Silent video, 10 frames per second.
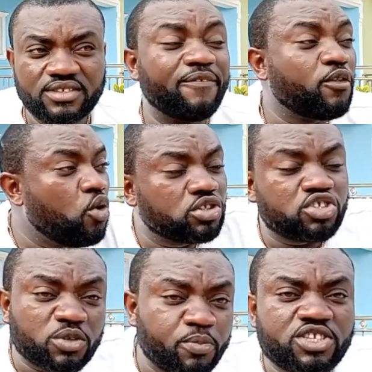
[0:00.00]
They have not
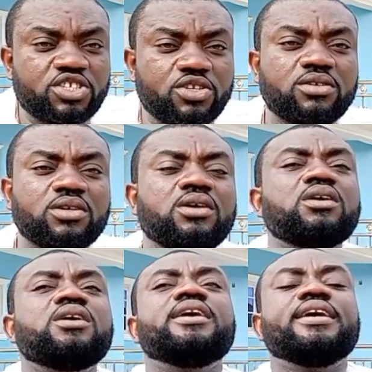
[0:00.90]
held such position.
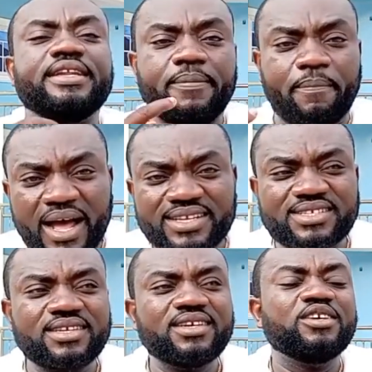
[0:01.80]
In the
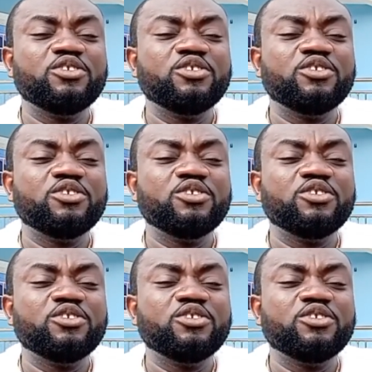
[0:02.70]
past,